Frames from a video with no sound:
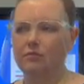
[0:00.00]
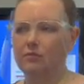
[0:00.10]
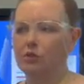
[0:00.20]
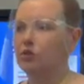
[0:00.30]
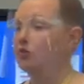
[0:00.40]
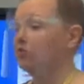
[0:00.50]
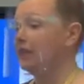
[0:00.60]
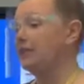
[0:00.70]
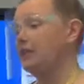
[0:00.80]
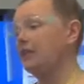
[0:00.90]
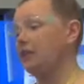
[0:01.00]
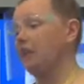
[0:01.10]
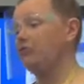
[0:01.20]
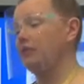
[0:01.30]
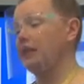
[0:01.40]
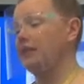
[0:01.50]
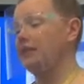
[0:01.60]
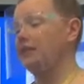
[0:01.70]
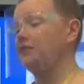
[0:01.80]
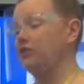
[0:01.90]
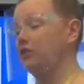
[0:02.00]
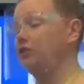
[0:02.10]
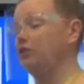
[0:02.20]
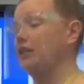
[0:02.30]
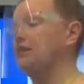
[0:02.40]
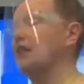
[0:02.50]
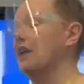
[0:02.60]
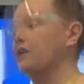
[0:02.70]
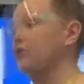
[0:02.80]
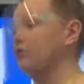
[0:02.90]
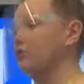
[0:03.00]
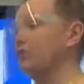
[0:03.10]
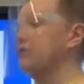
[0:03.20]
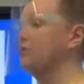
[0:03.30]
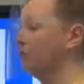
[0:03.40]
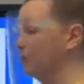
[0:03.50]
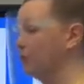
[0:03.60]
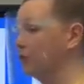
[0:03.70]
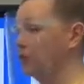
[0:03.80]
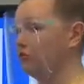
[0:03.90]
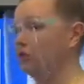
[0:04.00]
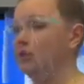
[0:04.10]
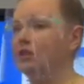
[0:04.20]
Not 280, because 280 add 120 would be 400.